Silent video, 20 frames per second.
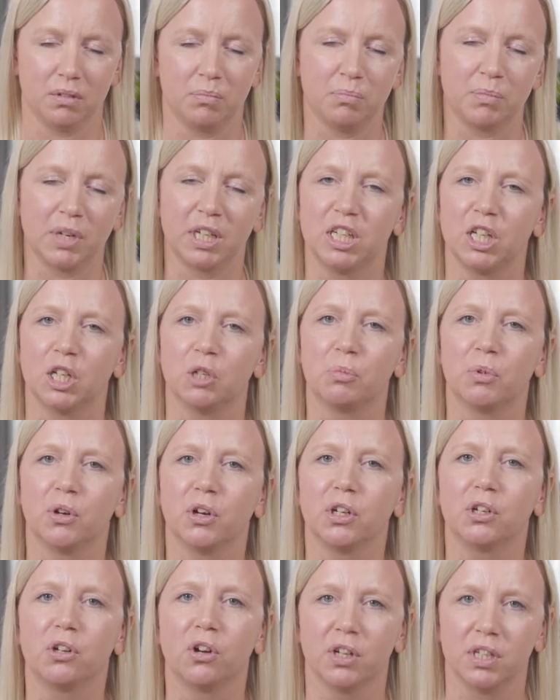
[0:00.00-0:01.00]
my little
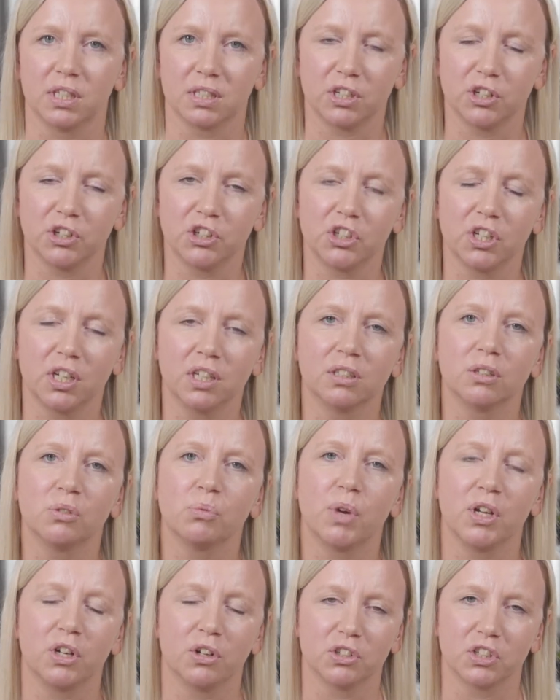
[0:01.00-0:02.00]
boy got his cushion,
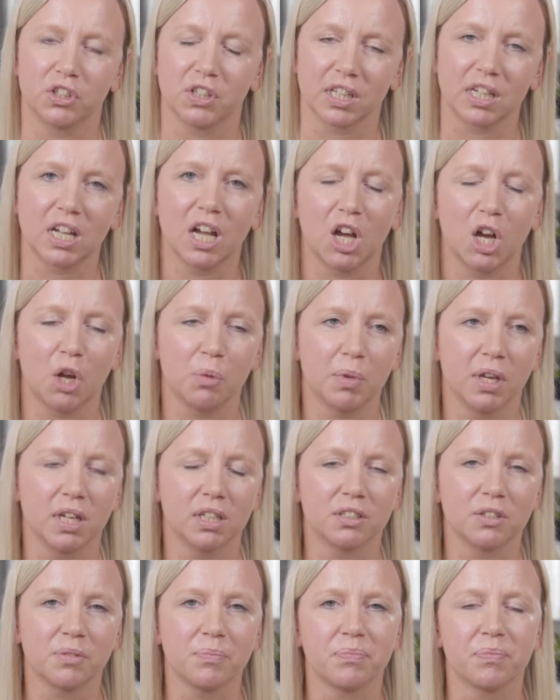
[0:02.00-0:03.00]
went onto the
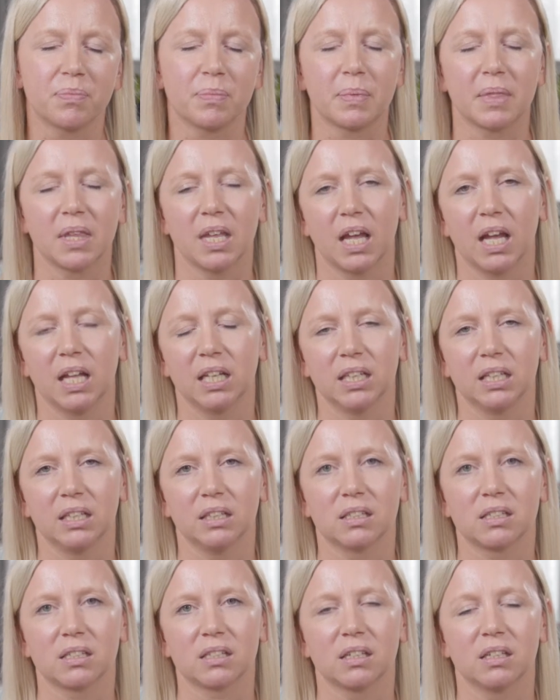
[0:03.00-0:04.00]
carpet,
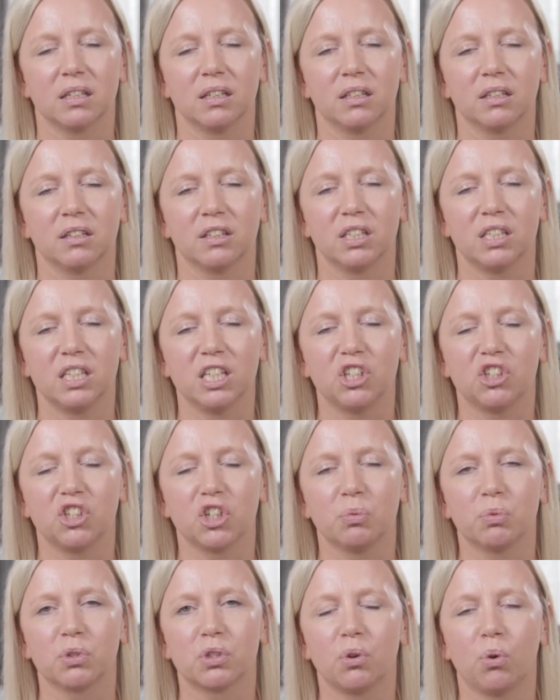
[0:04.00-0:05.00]
and the
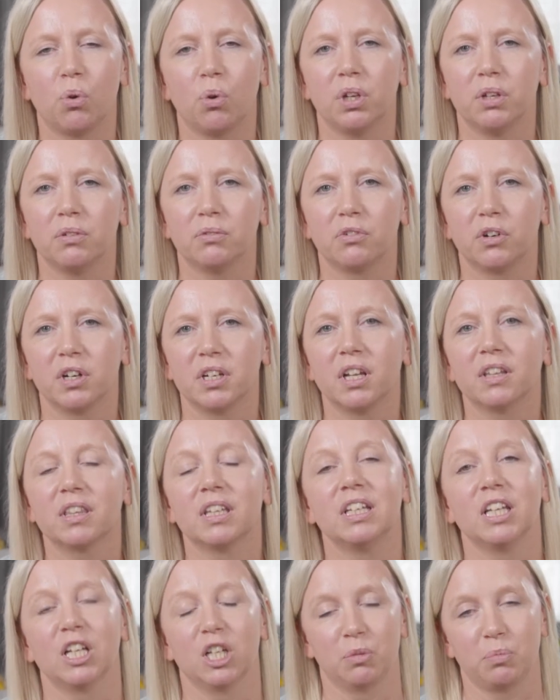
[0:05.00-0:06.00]
teacher was calling for
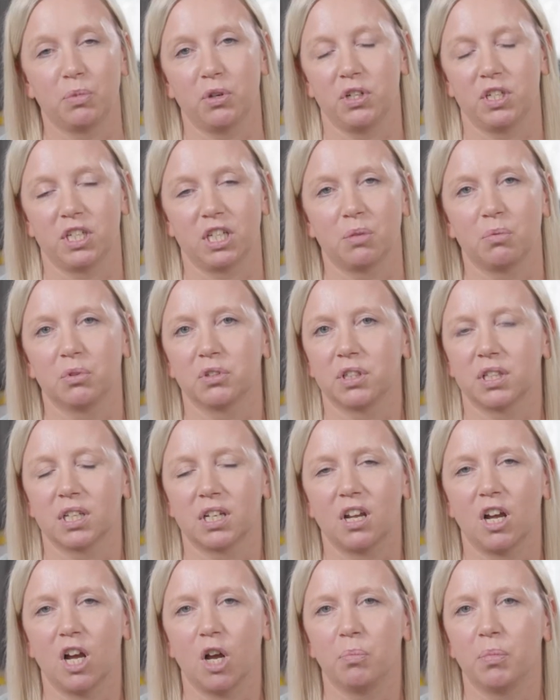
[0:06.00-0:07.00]
another little boy to come onto the
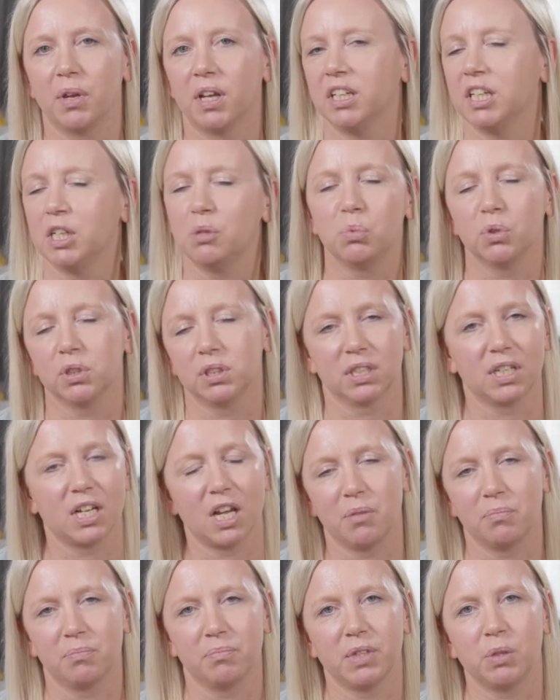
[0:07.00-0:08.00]
carpet and he wouldn't
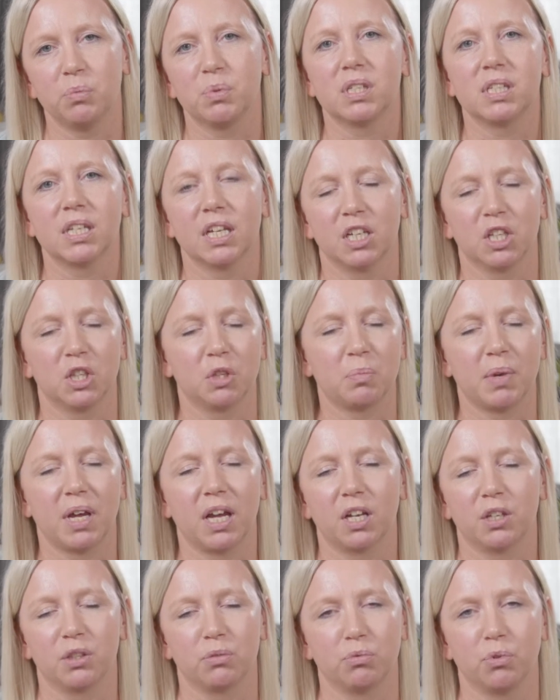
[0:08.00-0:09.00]
come. He was sitting at the
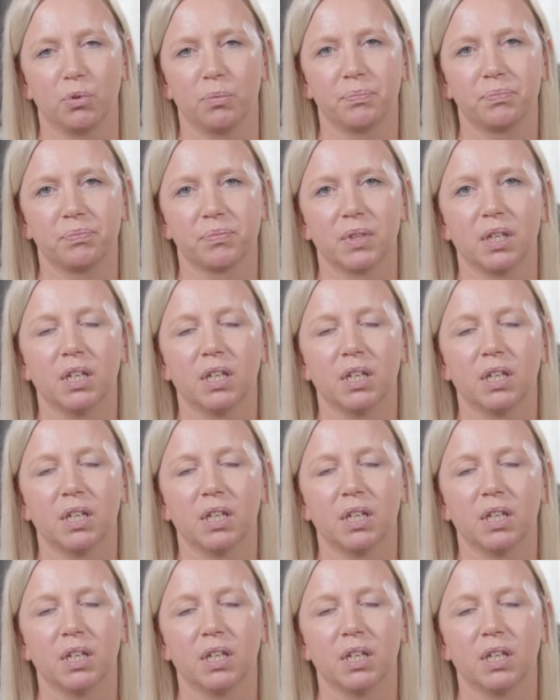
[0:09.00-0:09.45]
back of the room.